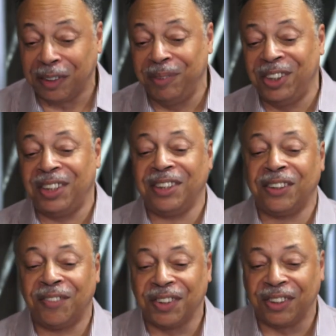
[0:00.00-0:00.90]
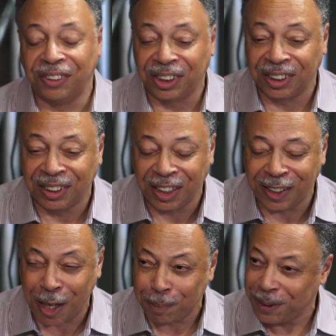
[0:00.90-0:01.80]
communities in Nova Scotia in the
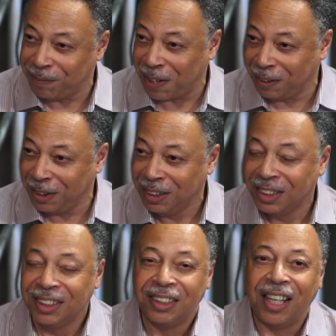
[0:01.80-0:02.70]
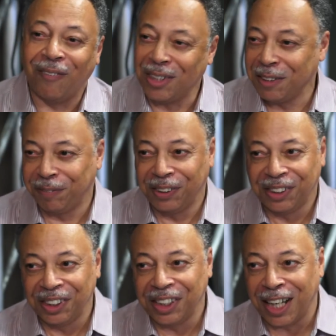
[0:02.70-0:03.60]
Annapolis Valley. I wasn't very
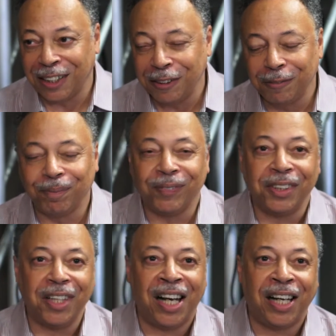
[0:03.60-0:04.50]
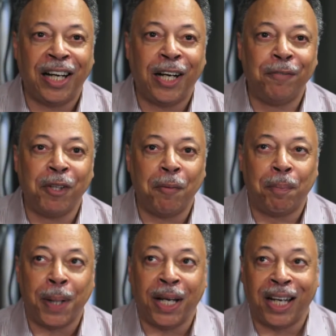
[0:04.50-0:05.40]
good at it, uh,
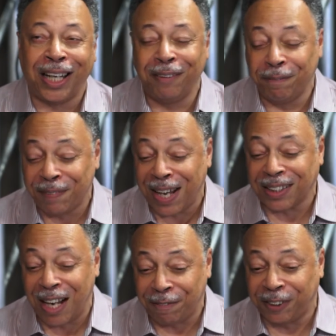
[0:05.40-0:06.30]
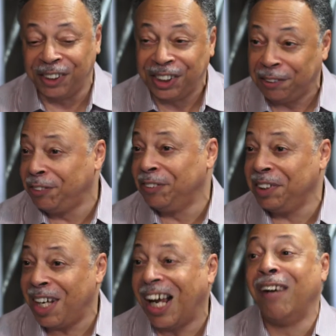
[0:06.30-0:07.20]
but and I, in fact, after a year of doing
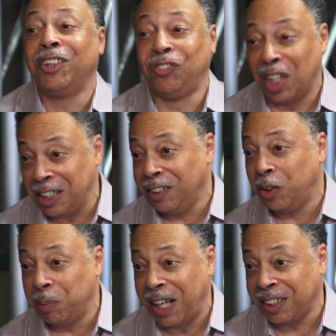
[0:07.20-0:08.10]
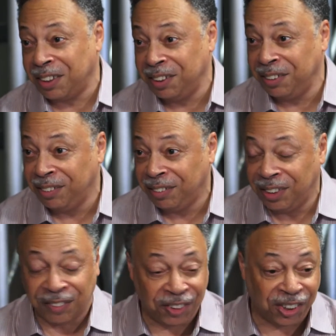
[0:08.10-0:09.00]
that, I was ready to go back to
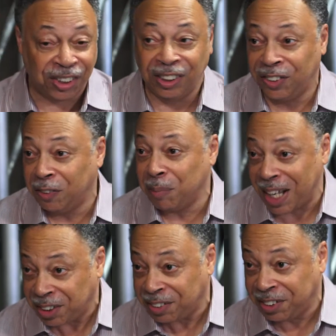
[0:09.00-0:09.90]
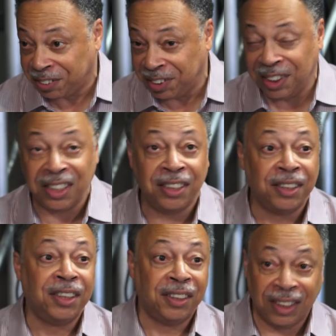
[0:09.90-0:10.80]
university and do a master's degree
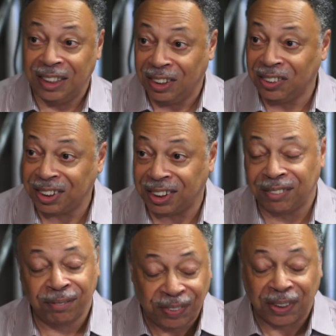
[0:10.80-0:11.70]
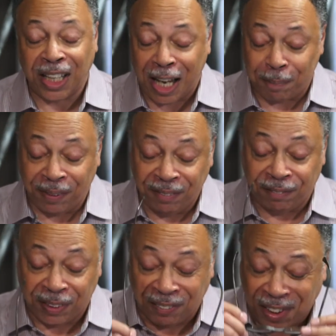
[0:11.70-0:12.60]
in English. Very happy,
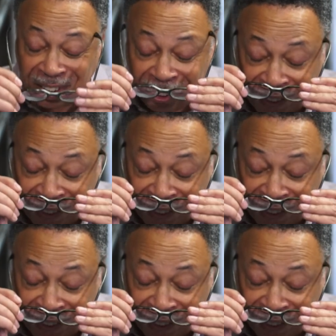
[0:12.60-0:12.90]
very ready to